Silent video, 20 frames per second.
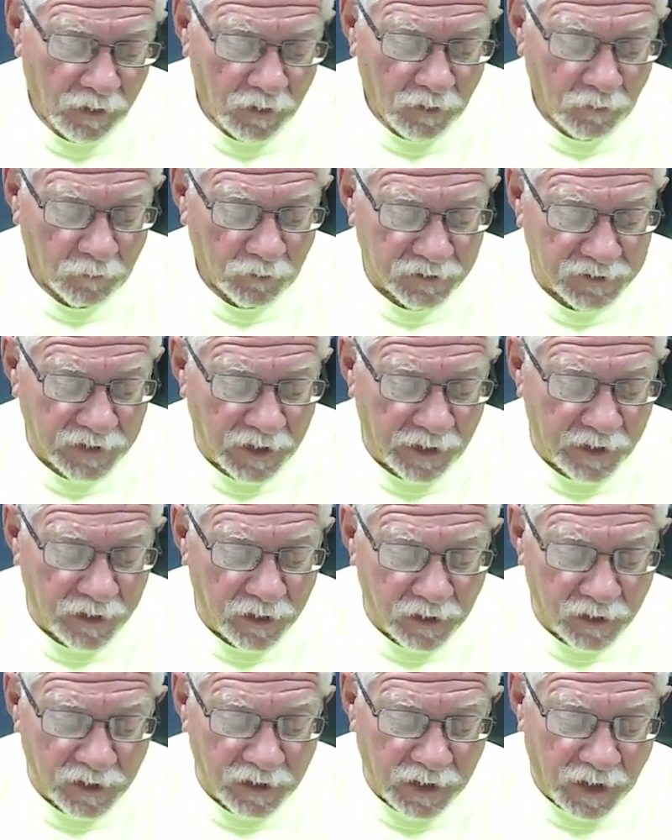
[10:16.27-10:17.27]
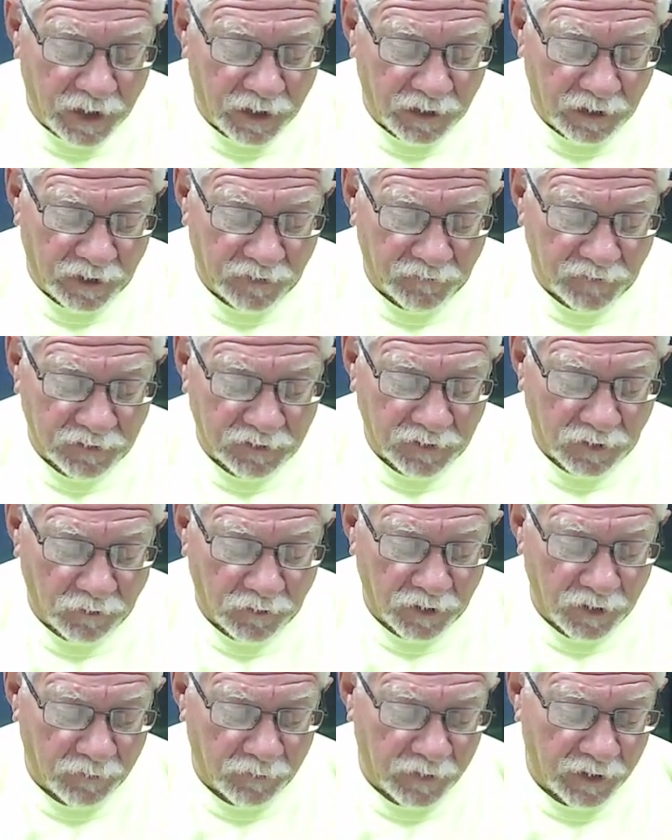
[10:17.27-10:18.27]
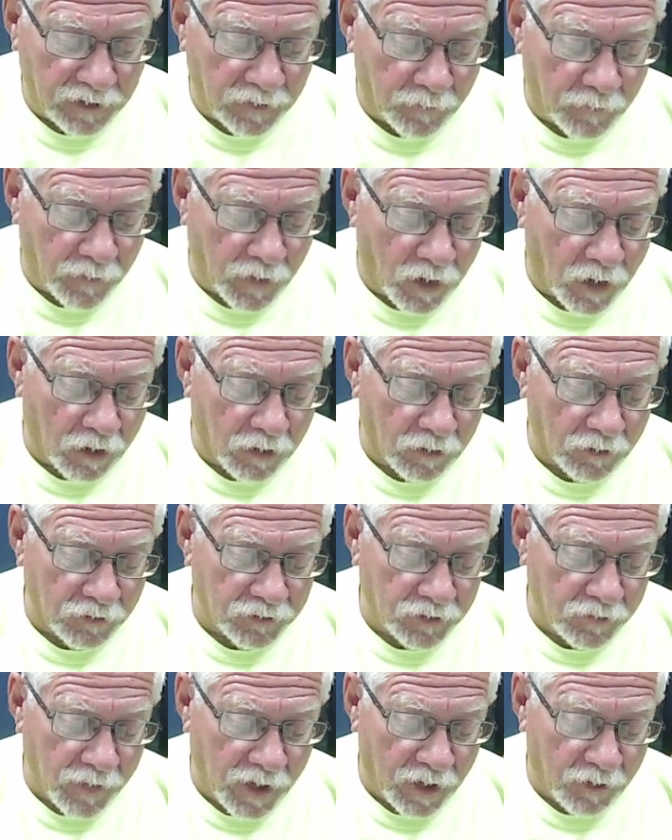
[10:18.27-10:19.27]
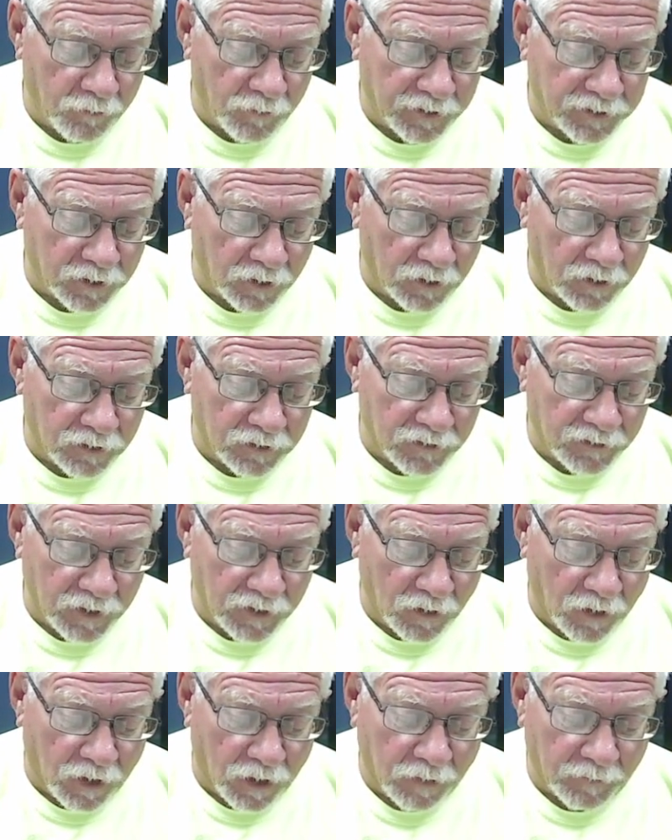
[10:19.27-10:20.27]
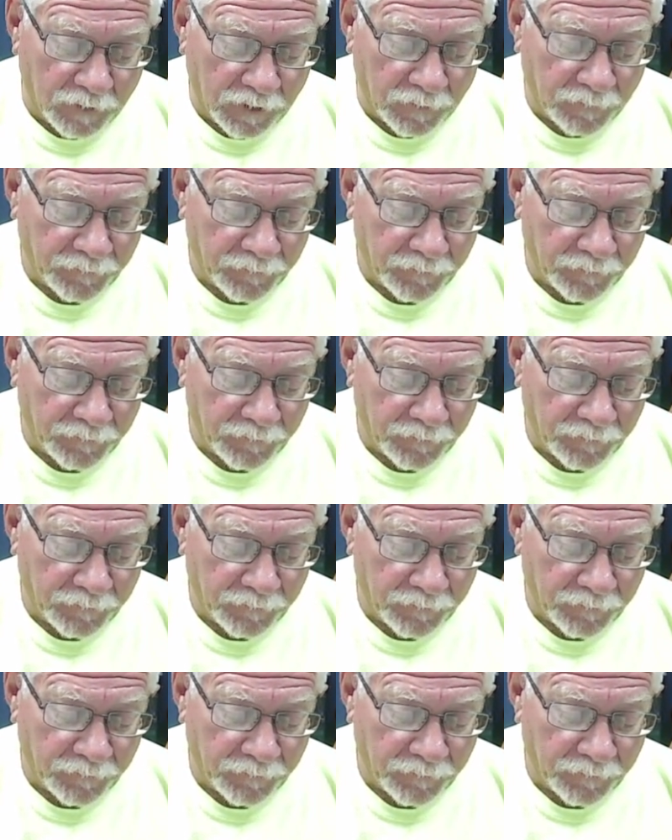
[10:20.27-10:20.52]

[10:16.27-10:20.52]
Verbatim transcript: Well, stay here today, David told him, and tomorrow you may return to the army.